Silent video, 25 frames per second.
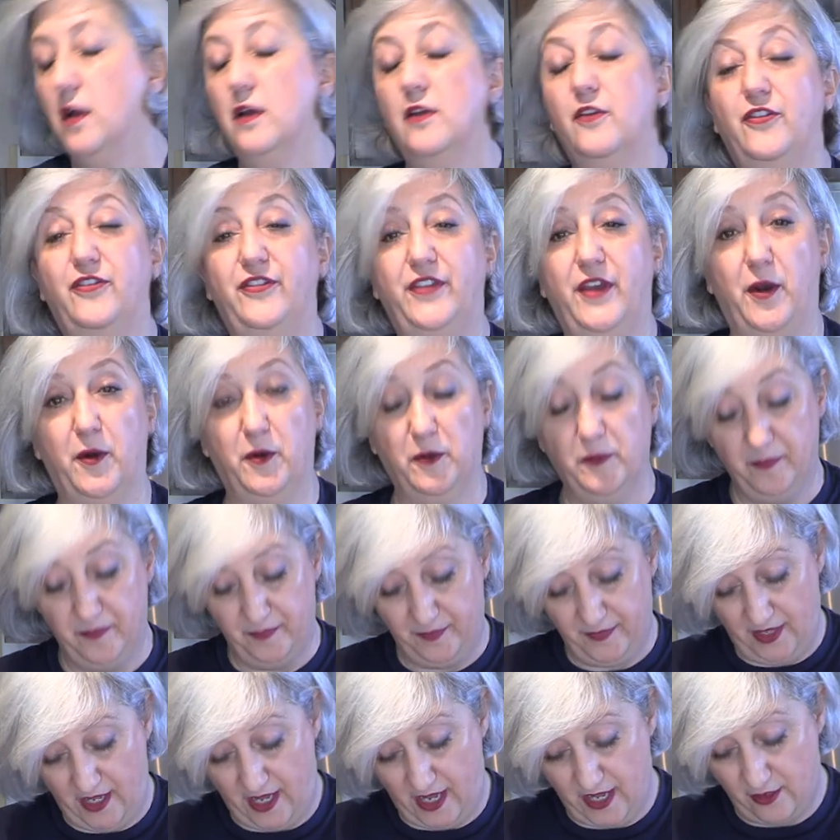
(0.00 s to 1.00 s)
So,
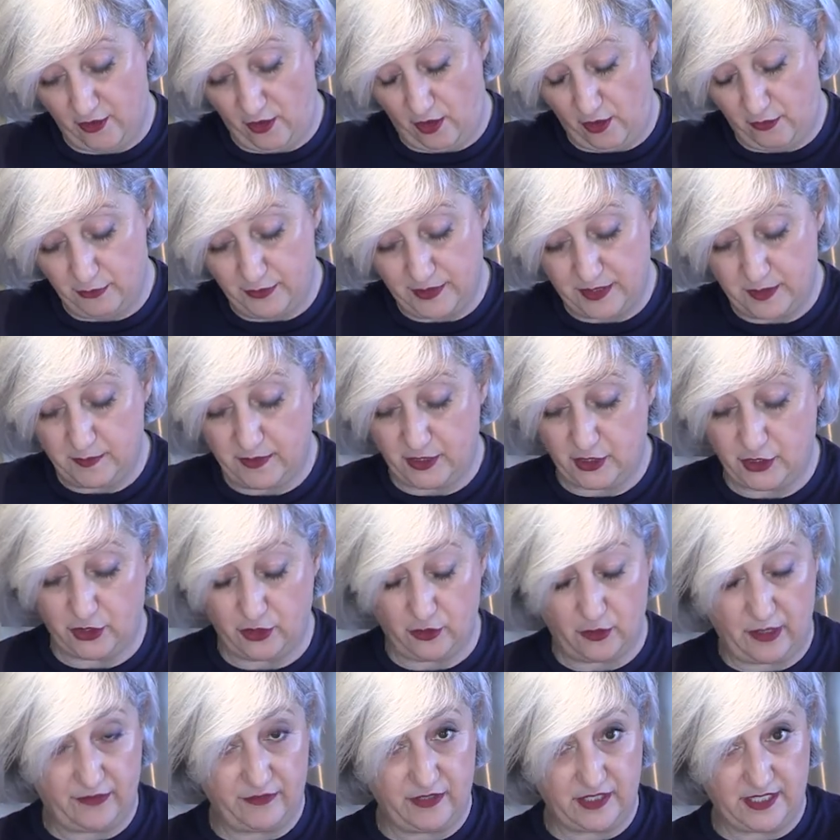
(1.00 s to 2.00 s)
and always make
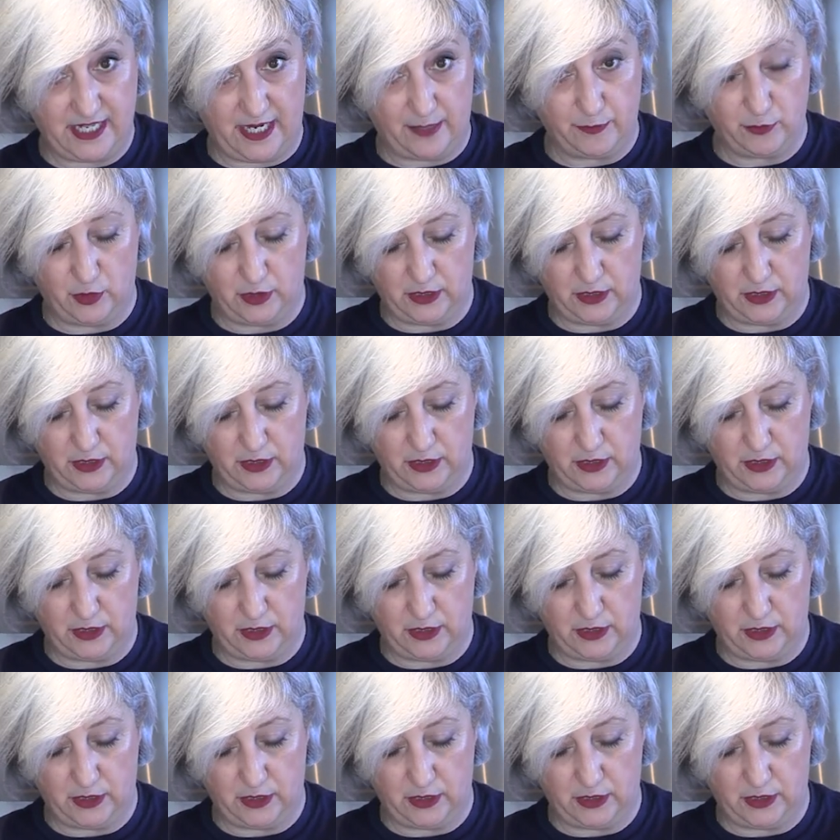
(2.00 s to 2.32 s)
sure every time